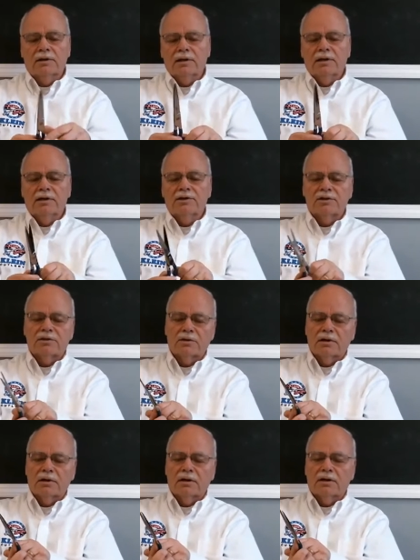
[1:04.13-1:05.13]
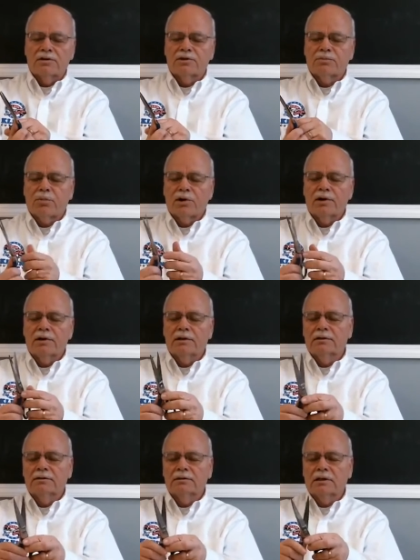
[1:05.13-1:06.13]
the uh,
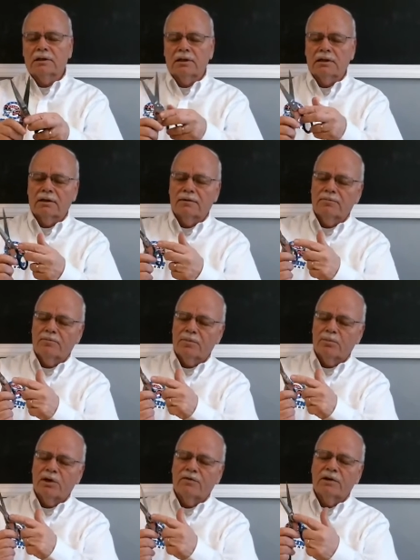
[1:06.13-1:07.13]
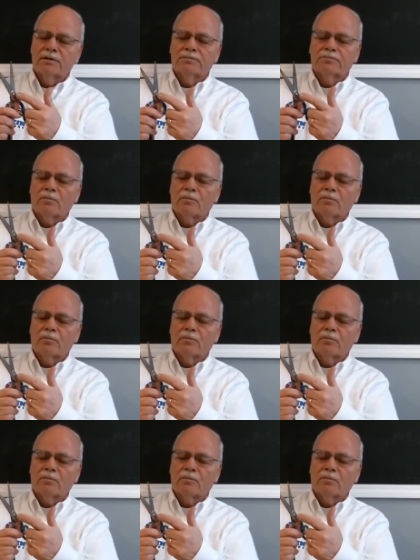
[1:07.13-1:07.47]
spring uh, pivot